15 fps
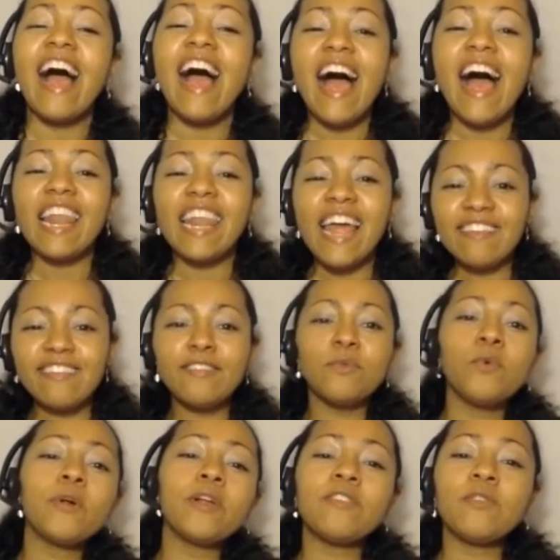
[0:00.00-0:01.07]
Alexis
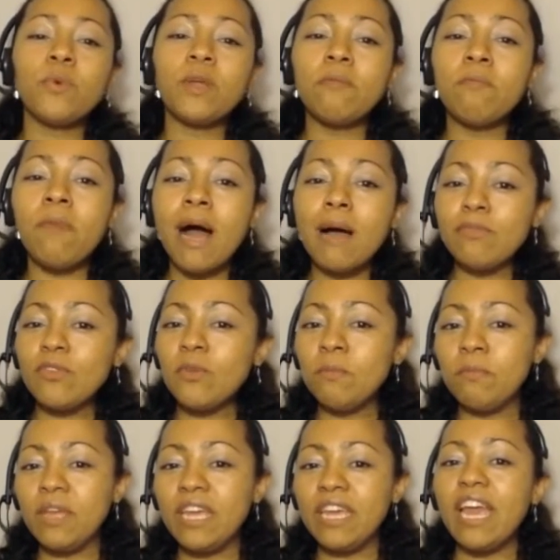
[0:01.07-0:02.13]
works with moms to
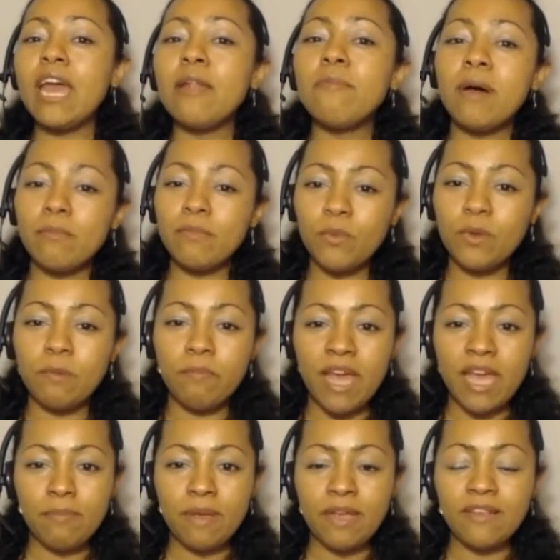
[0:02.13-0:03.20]
be and moms with
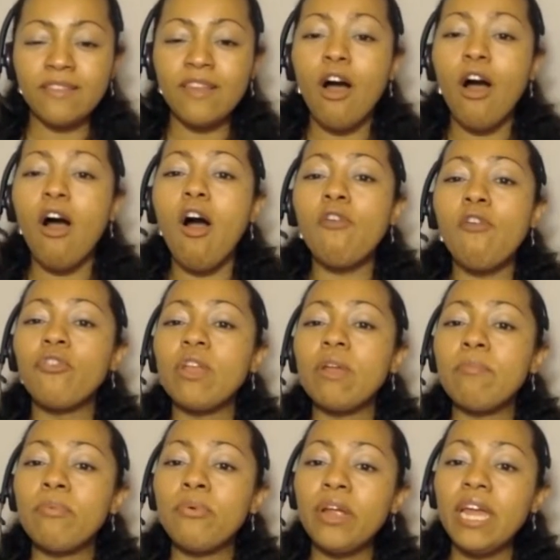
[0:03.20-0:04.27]
babies, offering
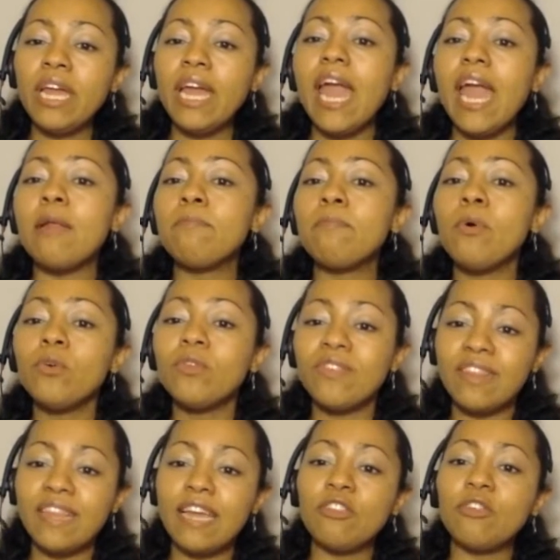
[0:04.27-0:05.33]
pre and
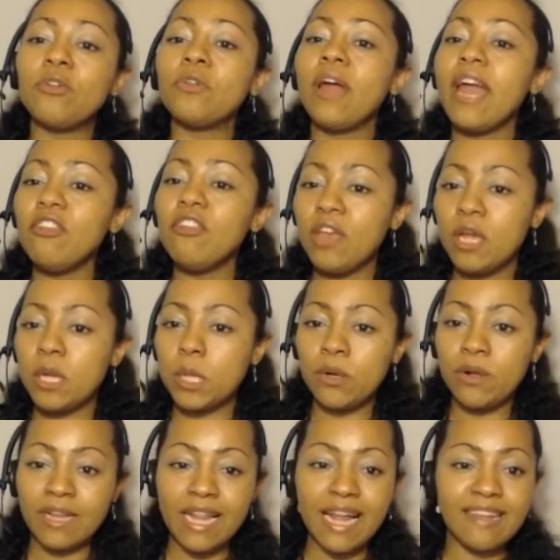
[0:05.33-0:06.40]
postnatal education
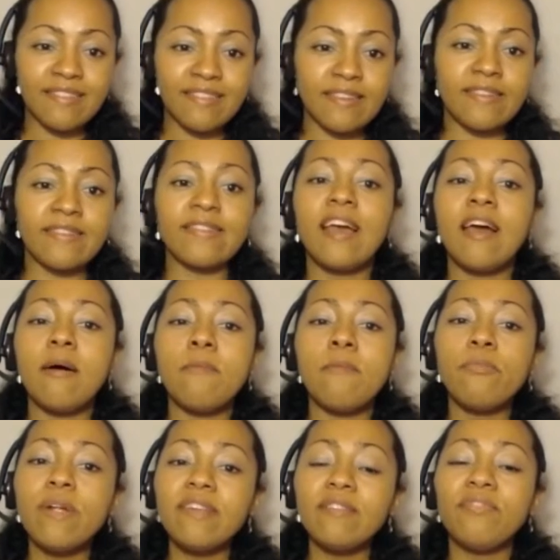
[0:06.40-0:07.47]
classes,
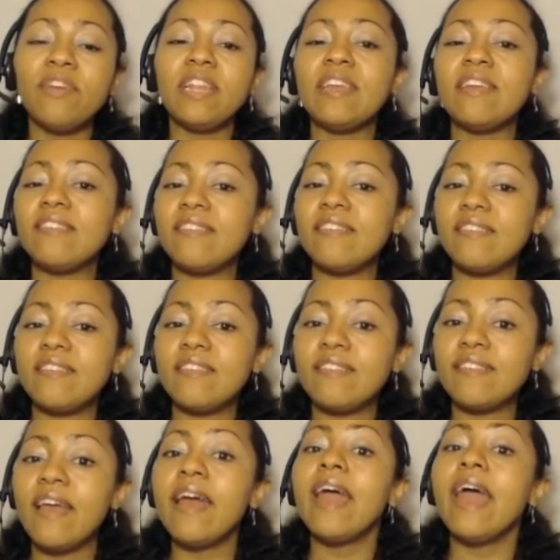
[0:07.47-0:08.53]
breastfeeding
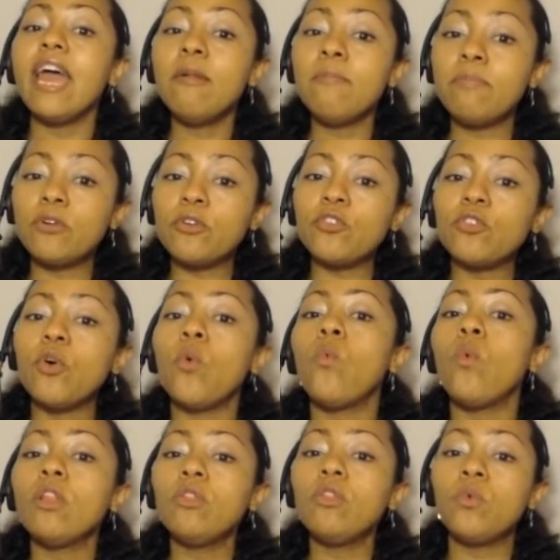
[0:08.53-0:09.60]
assistance, and personal
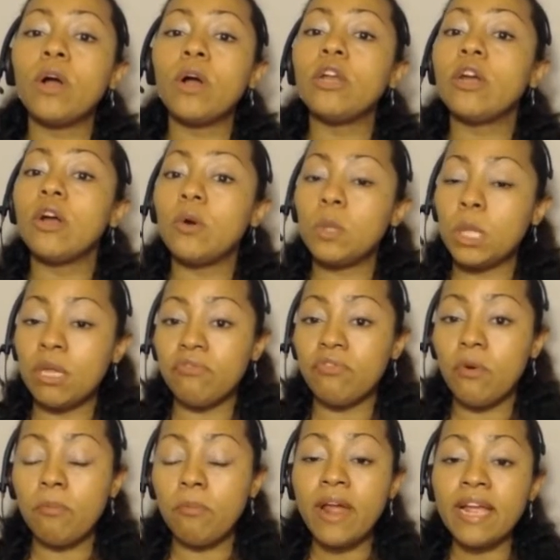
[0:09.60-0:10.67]
one to one coaching
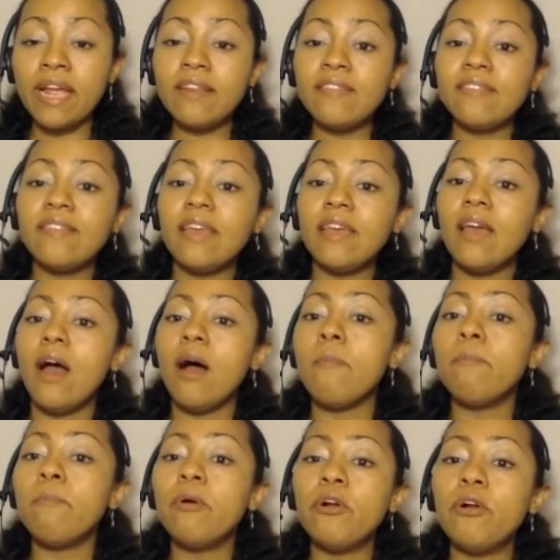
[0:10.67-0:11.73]
for pregnancy,
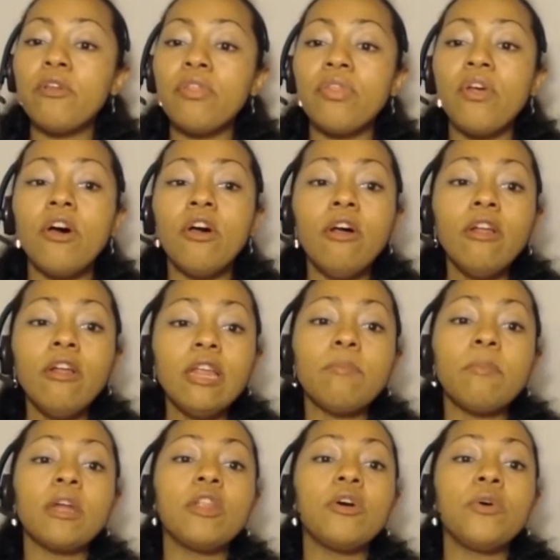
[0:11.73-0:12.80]
birth, early
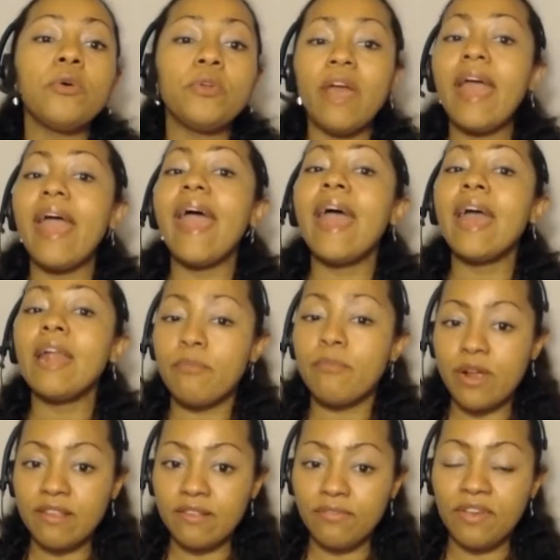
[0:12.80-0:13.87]
motherhood, and
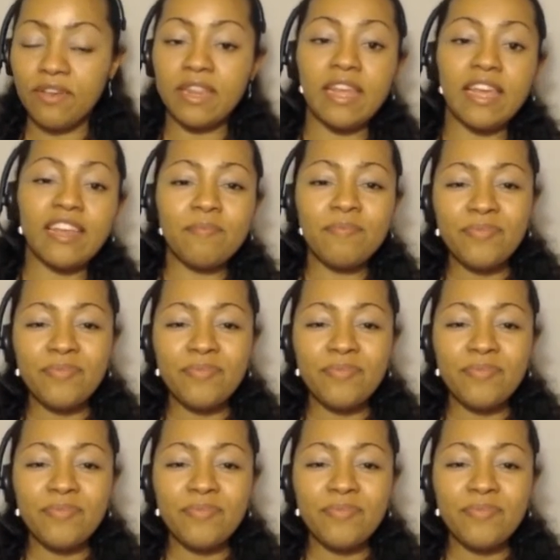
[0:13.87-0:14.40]
breastfeeding.